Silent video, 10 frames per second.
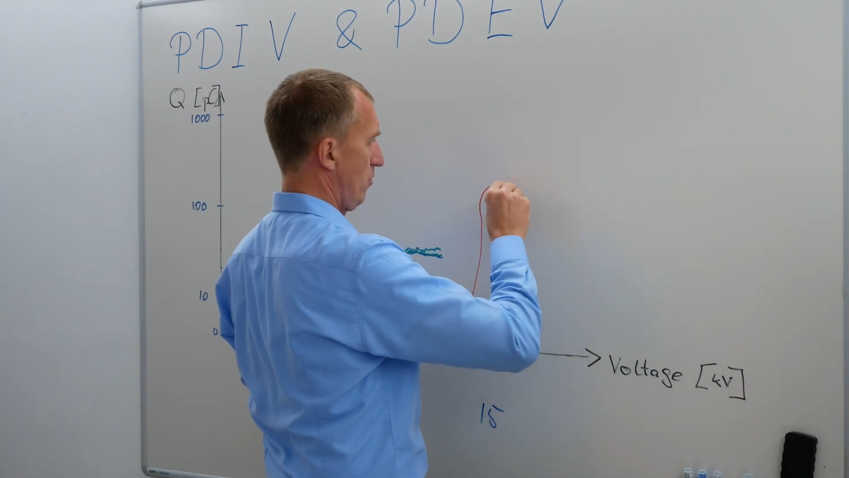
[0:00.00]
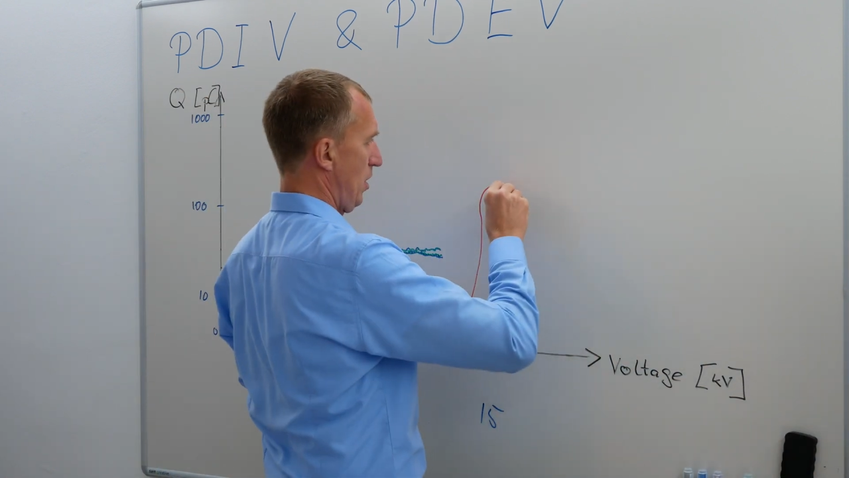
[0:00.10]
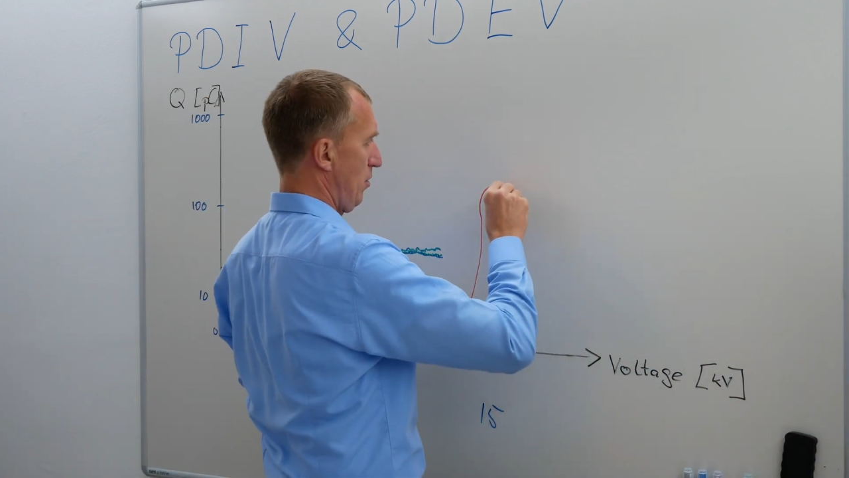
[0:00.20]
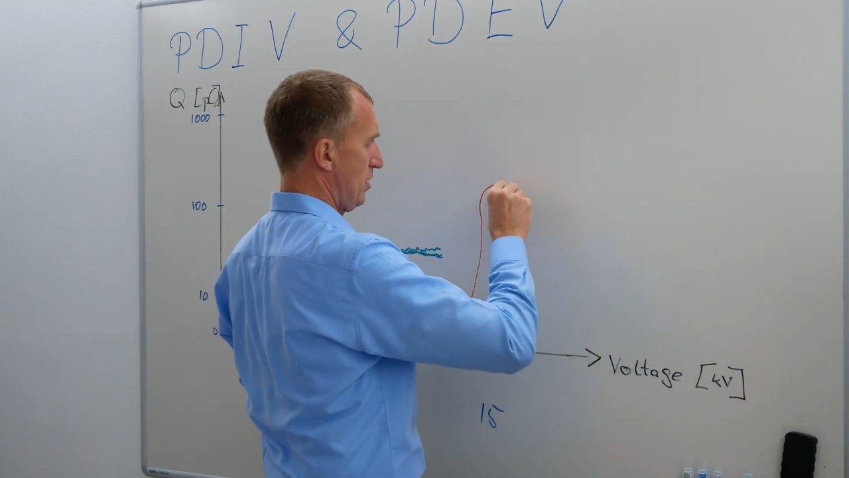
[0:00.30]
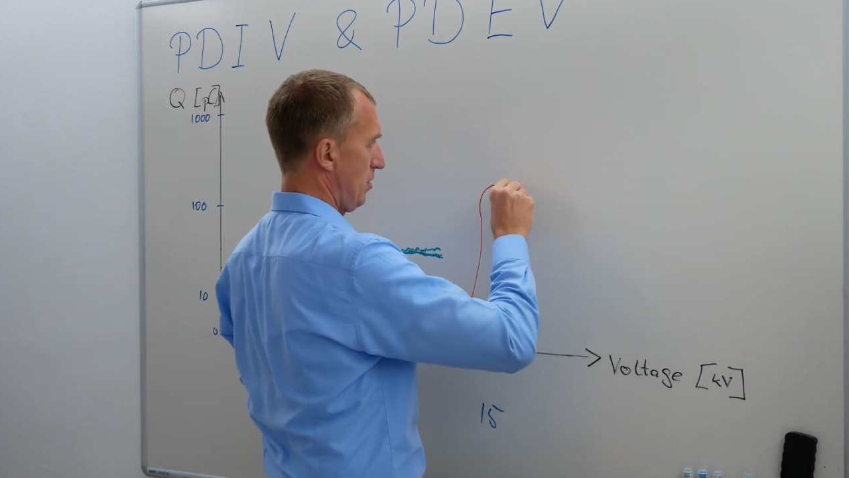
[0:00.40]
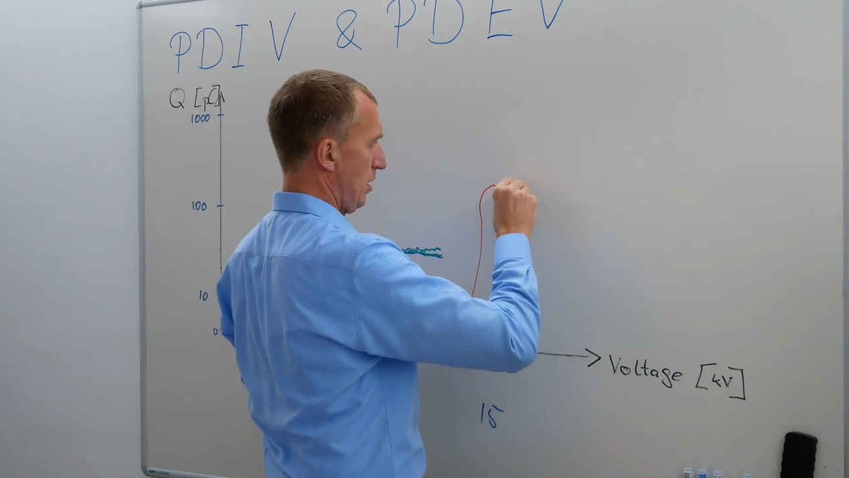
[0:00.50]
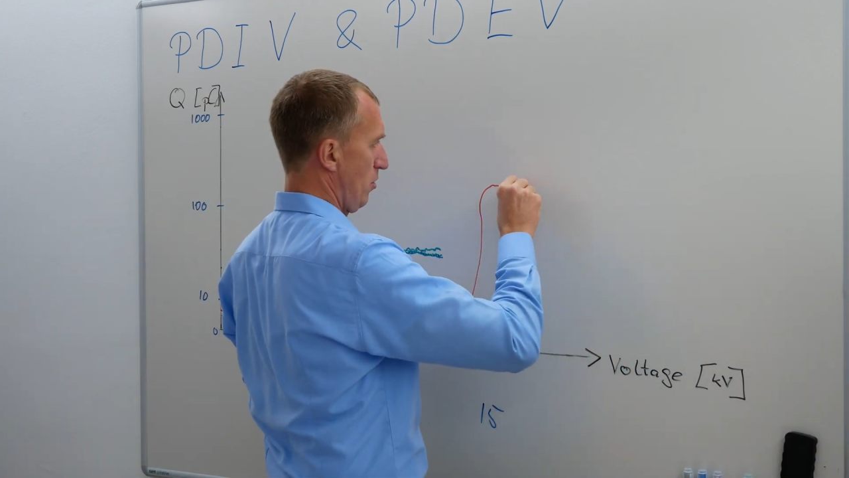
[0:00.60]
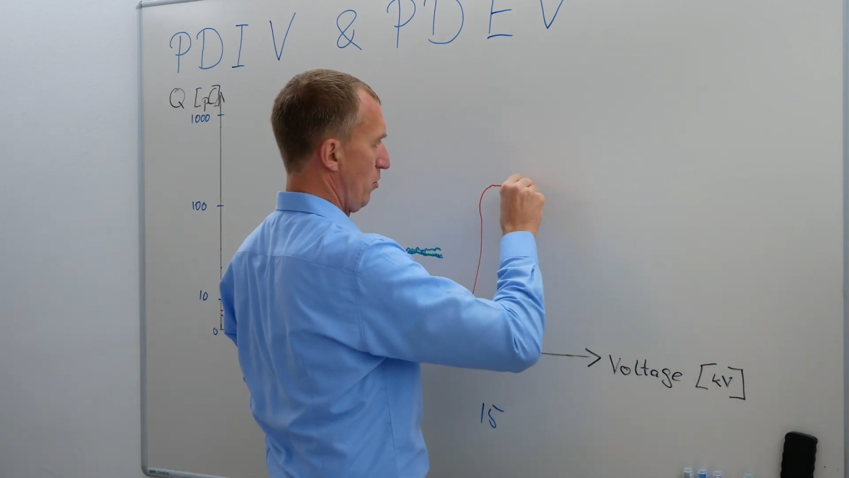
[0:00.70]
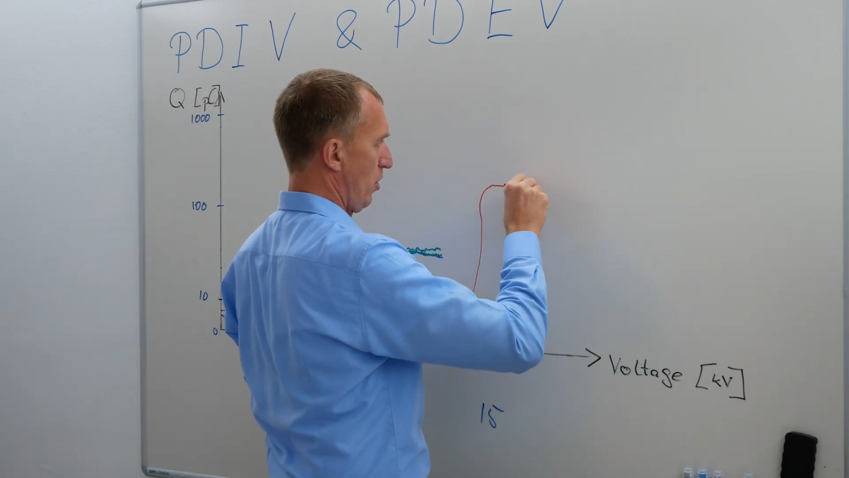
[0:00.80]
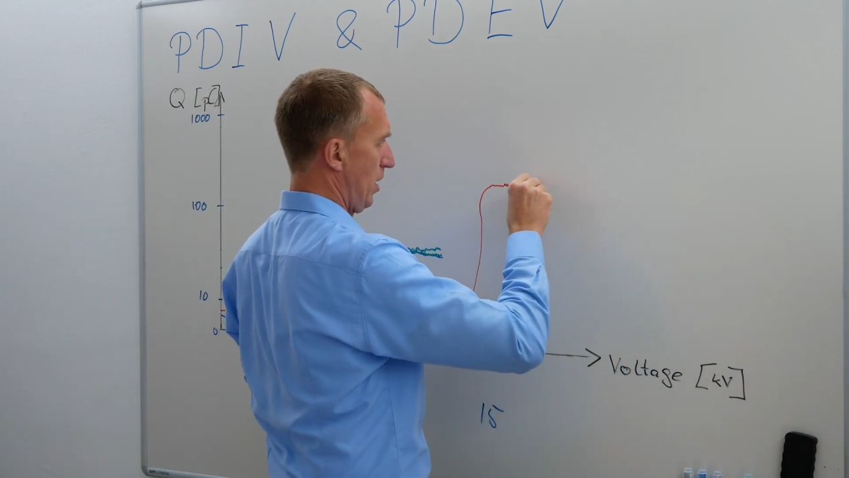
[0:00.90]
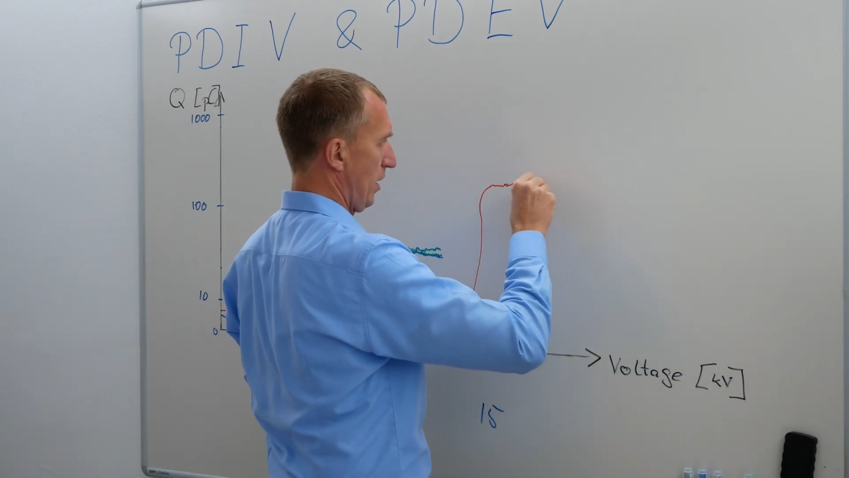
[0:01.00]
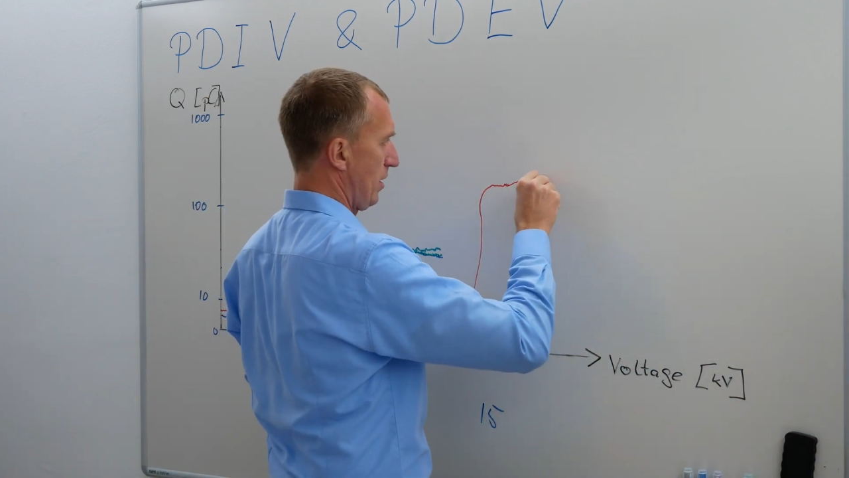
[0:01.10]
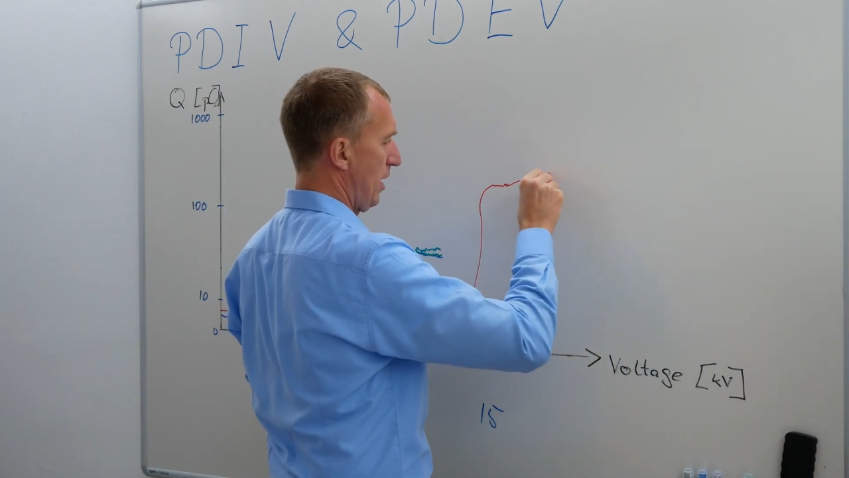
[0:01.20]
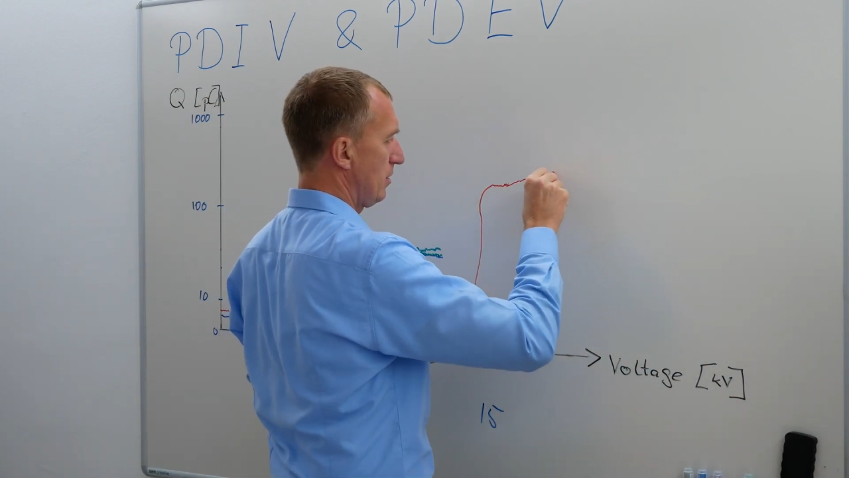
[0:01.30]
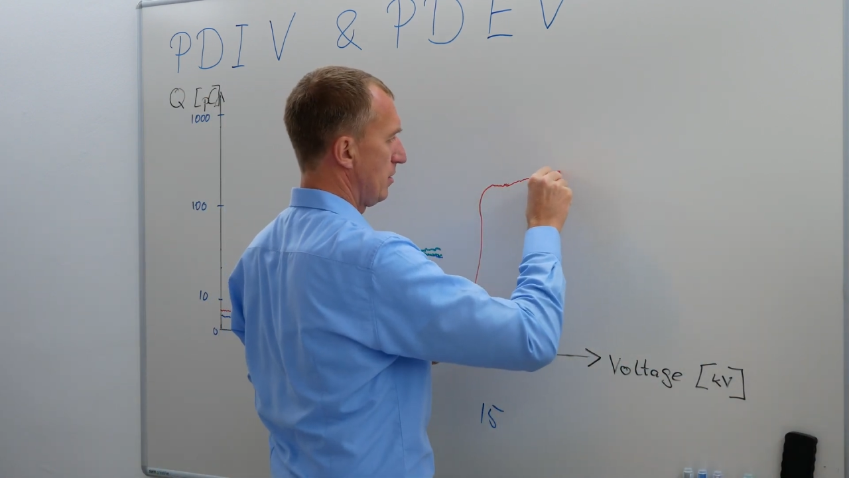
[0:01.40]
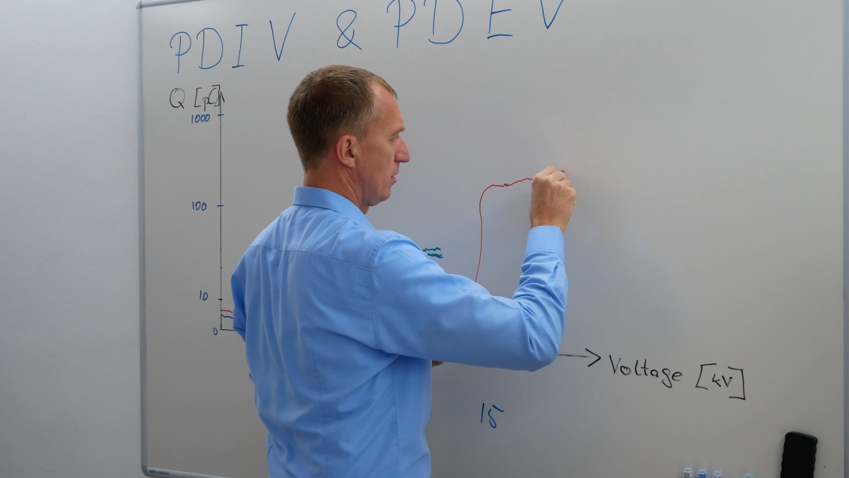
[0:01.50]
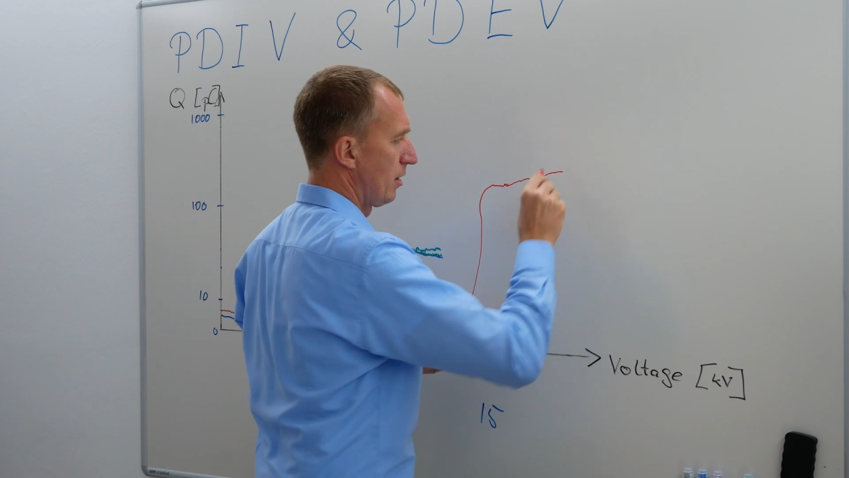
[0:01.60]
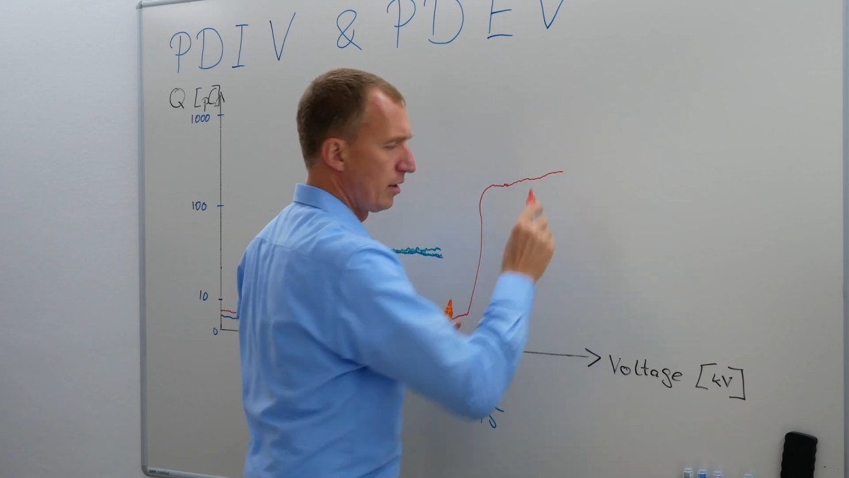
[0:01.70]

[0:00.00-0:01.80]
maybe it's more like that.